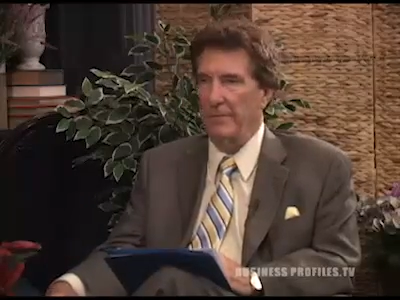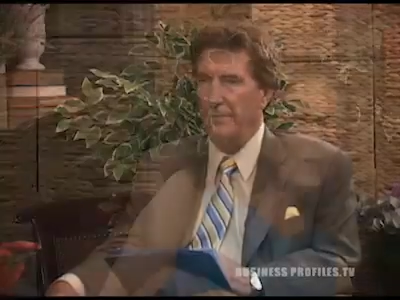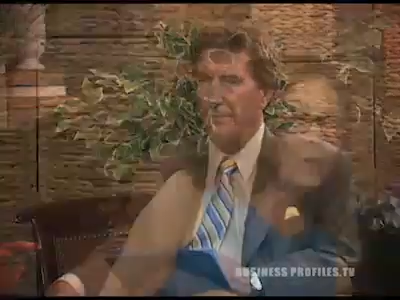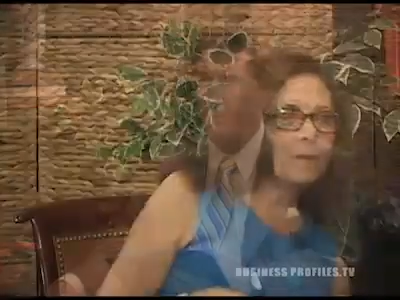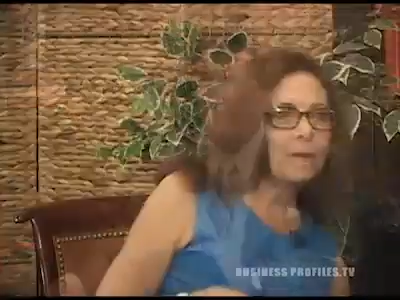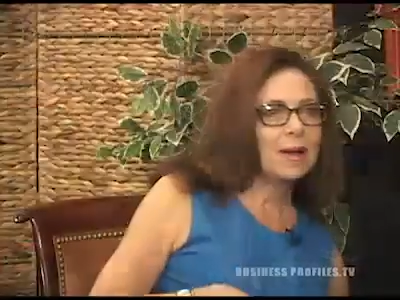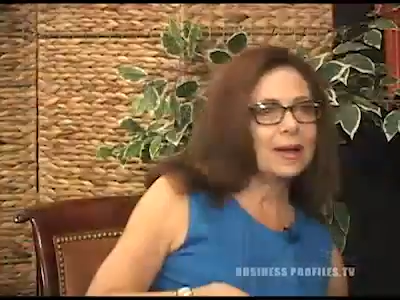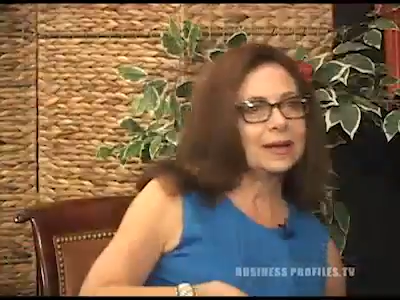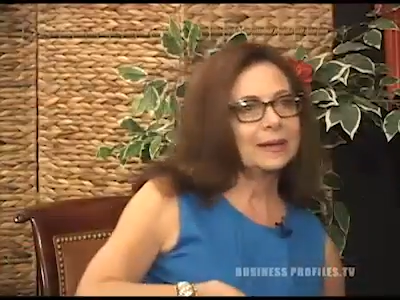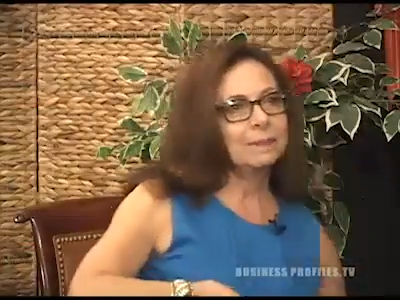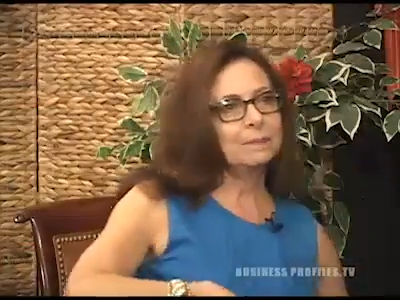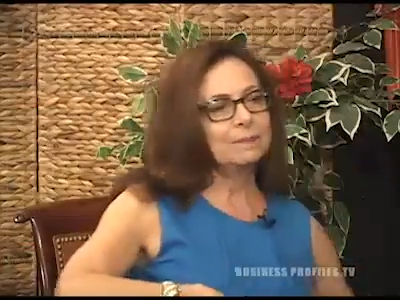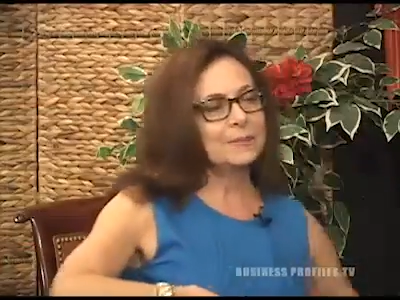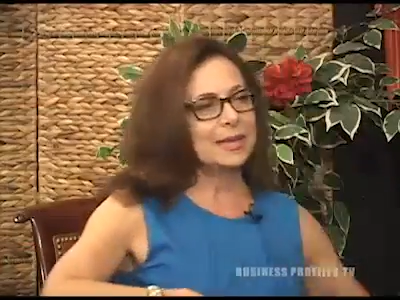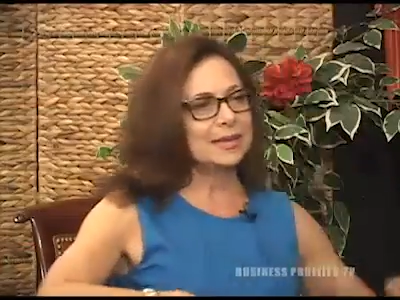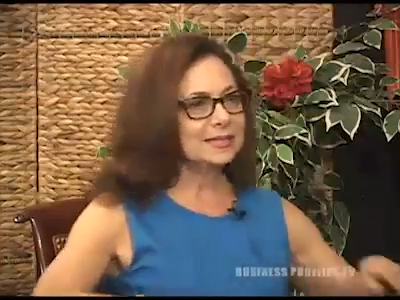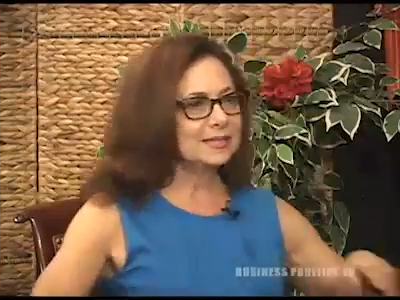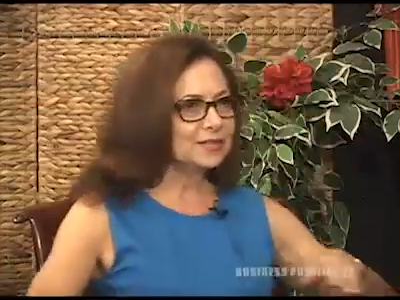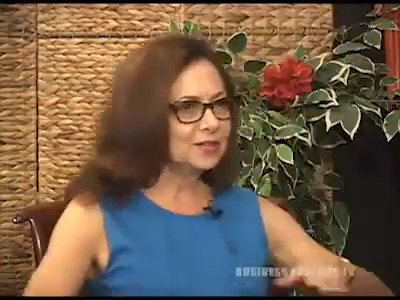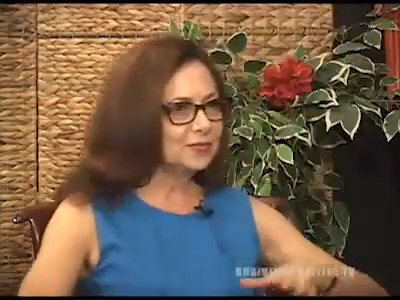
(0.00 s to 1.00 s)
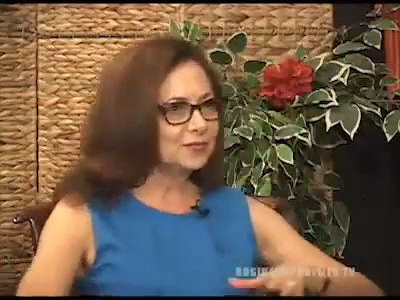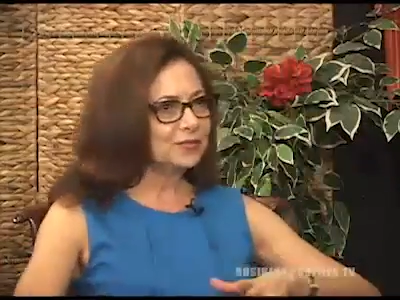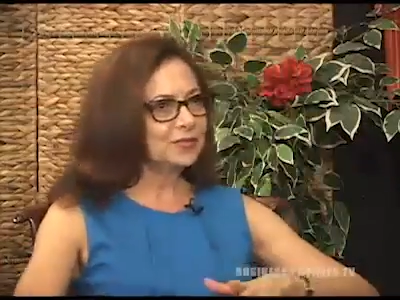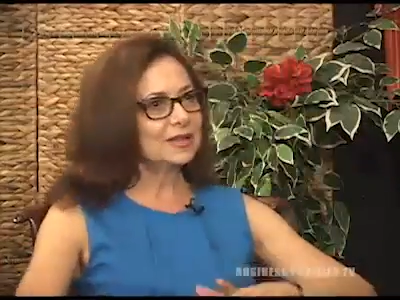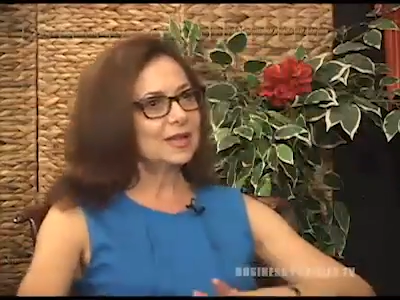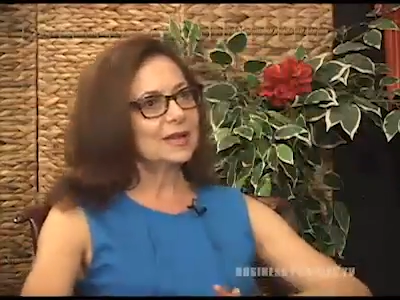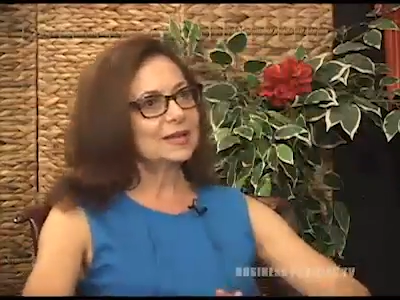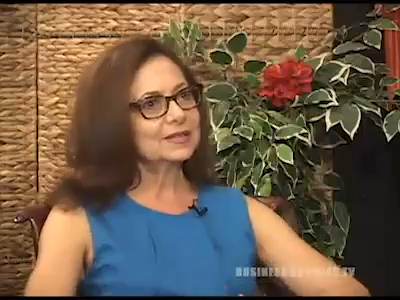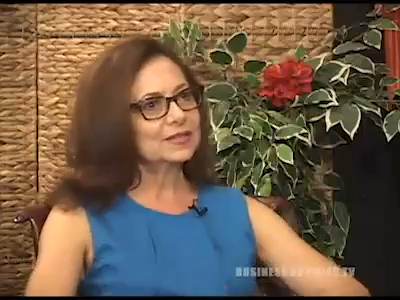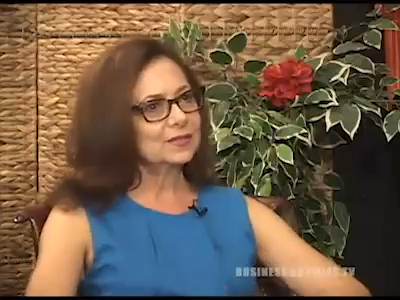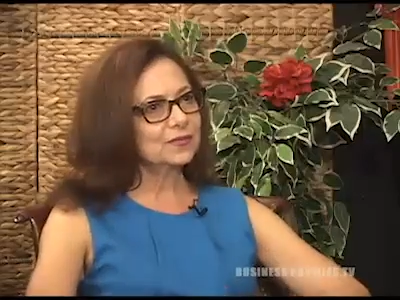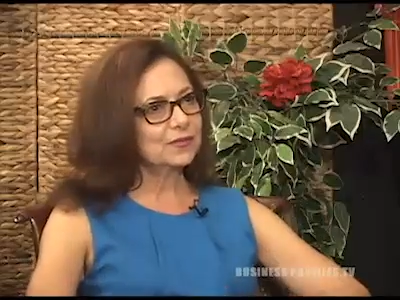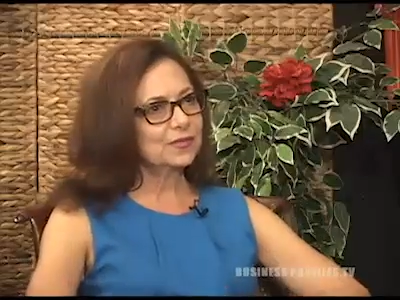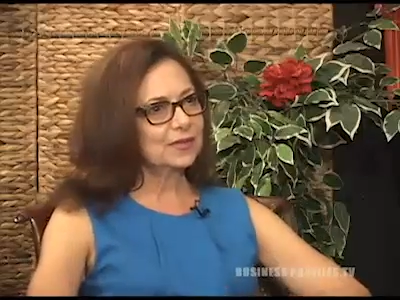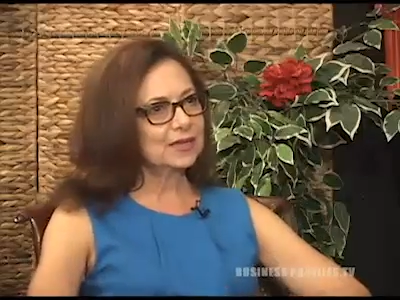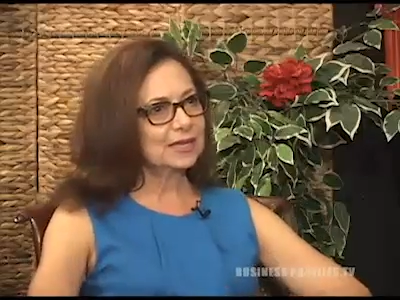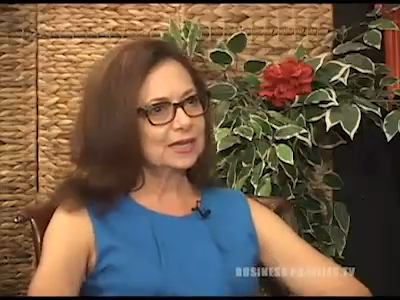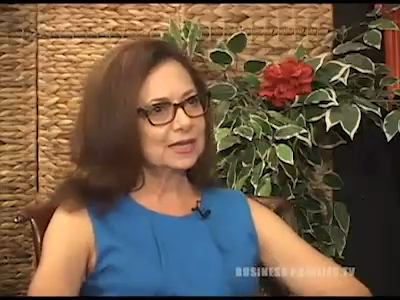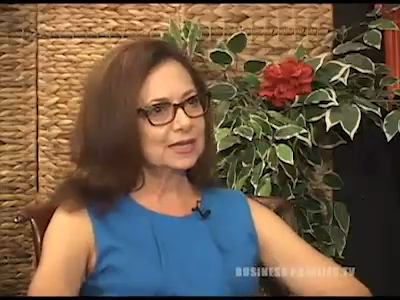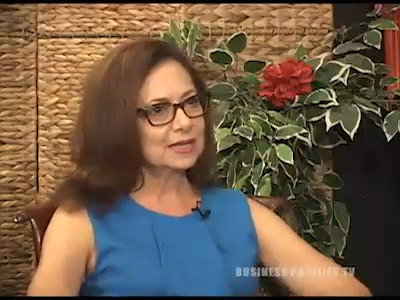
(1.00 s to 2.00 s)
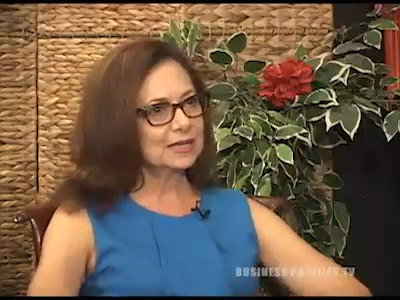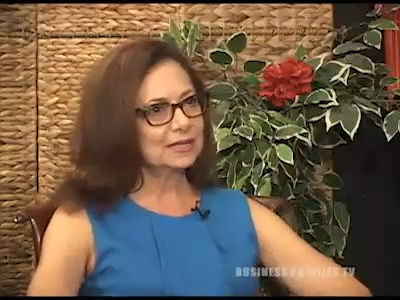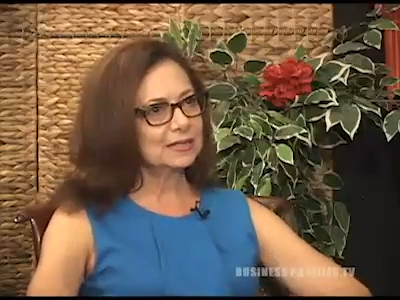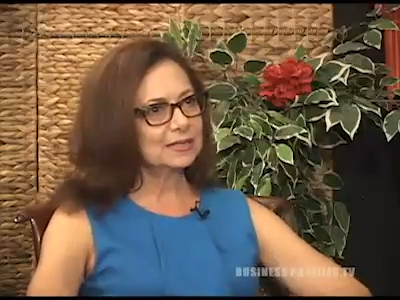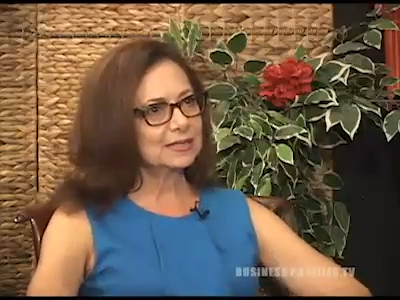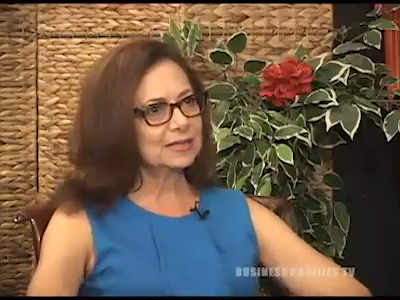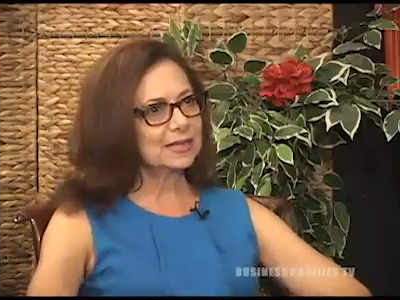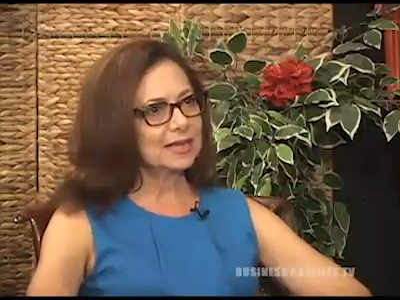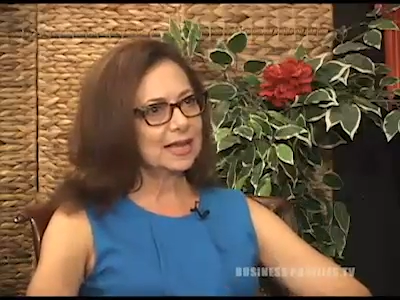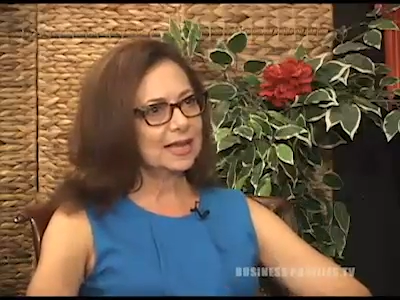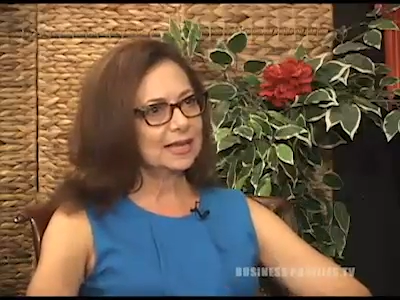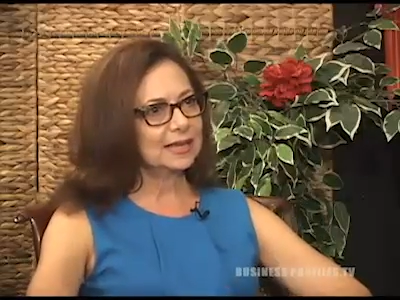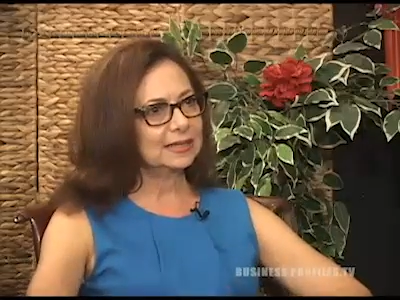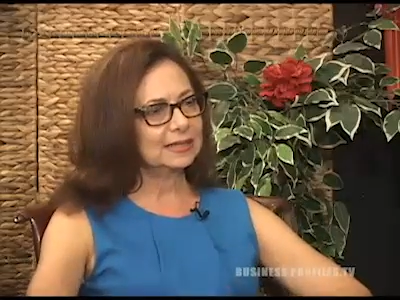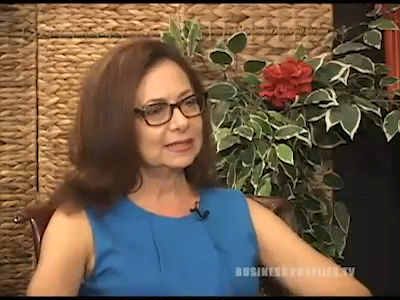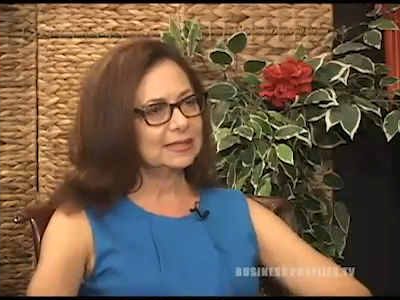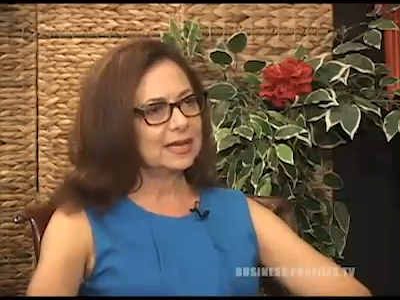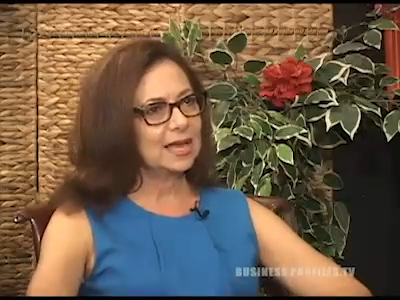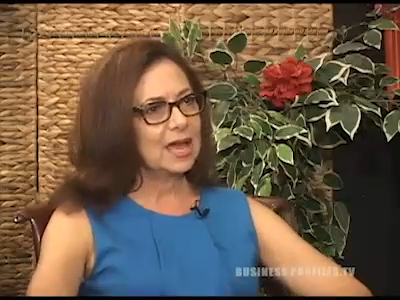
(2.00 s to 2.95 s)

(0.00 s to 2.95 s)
My basic philosophy is that